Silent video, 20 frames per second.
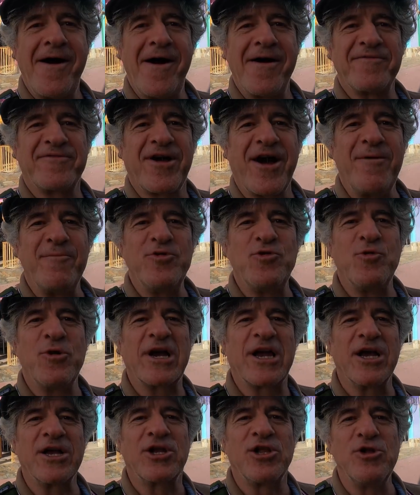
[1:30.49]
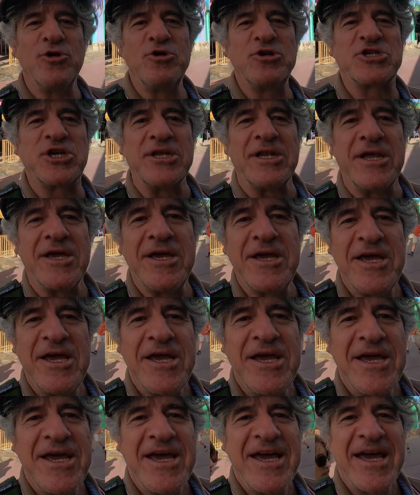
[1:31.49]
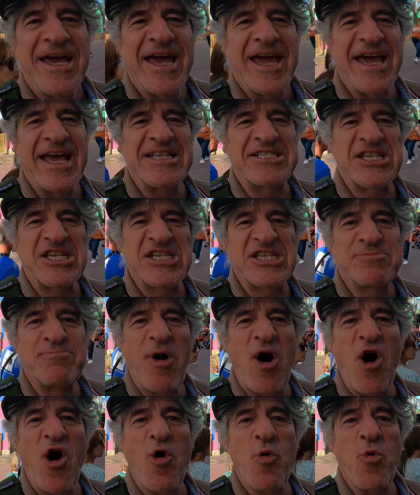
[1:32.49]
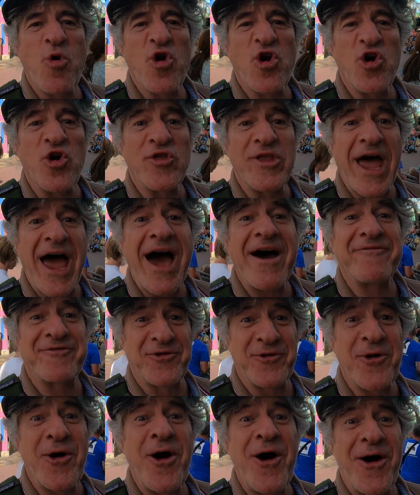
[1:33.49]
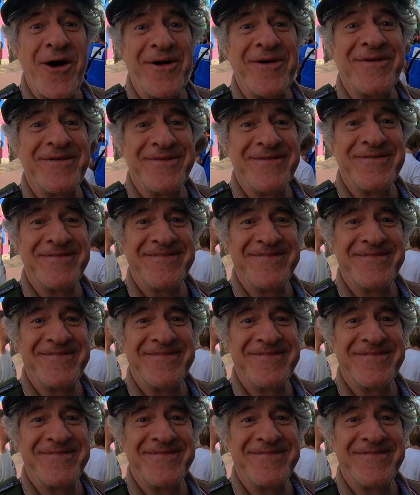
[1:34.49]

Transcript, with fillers: I've come to a conclusion. It's a small world after all.